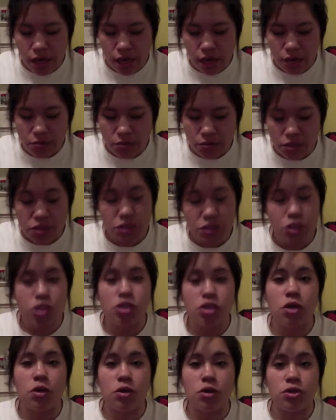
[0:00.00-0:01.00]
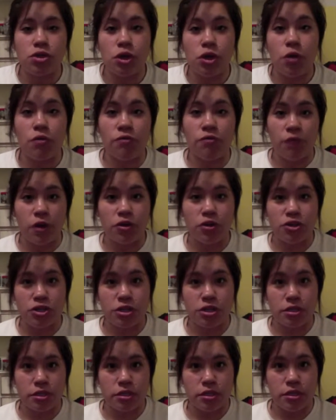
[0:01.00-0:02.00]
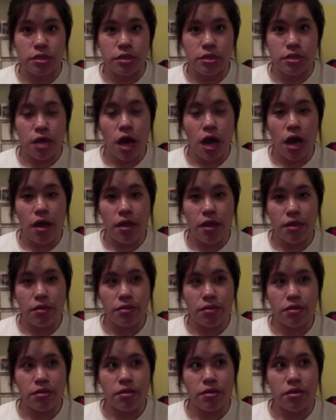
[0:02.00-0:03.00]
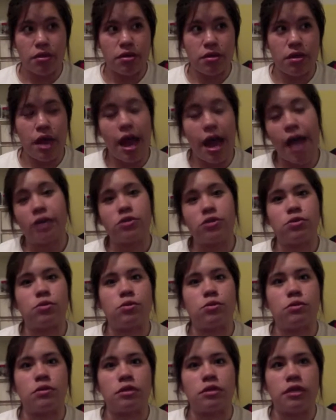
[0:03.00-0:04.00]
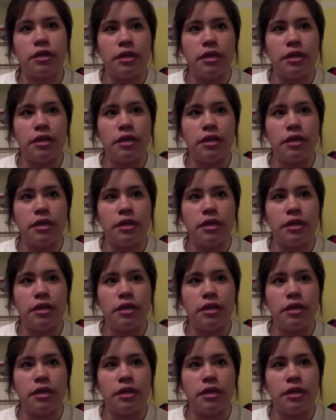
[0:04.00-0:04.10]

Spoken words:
just to show function, not the actual